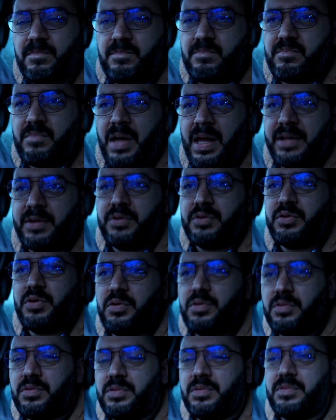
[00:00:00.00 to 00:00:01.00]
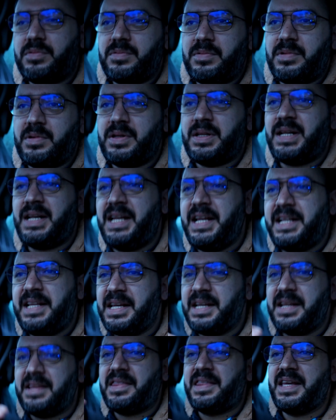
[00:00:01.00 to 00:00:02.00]
I don't know,
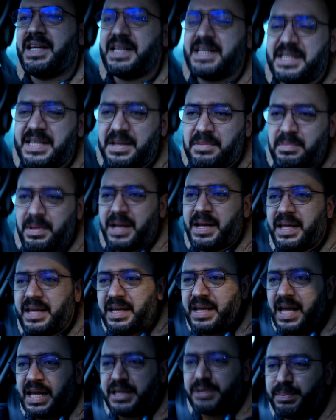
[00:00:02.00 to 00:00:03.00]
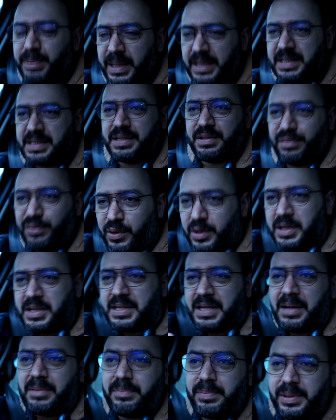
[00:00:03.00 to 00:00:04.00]
leading things in many aspects. For
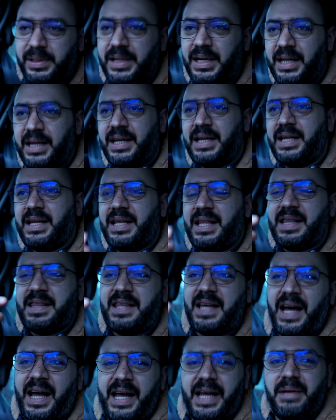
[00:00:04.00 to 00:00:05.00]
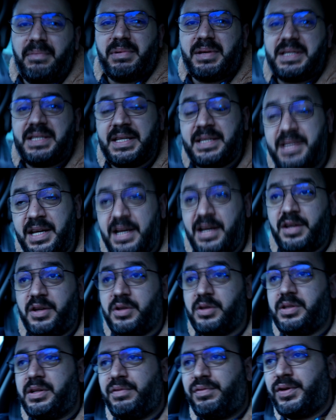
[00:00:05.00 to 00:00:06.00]
example, the IBIS is really
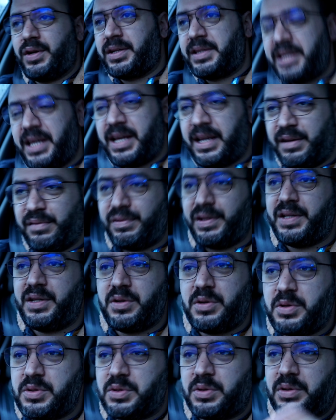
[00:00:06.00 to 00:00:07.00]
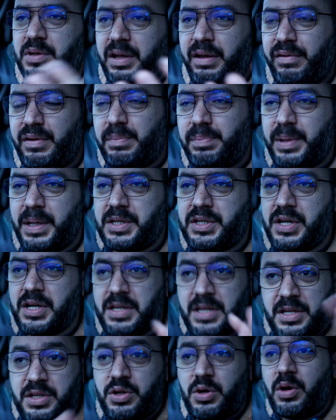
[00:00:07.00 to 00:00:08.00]
good if you're taking videos or even
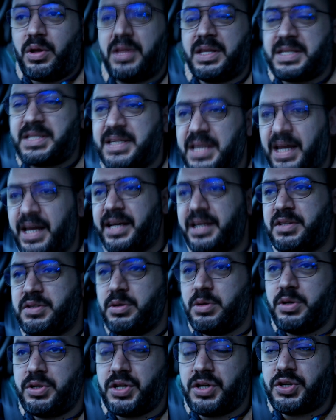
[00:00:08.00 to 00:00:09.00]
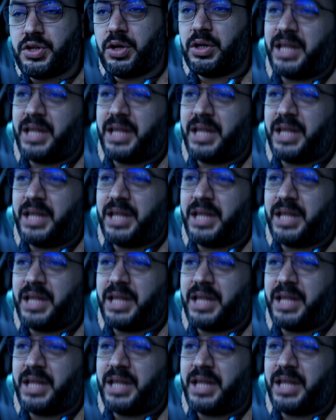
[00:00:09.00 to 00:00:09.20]
pictures. It's got this high resolution shot.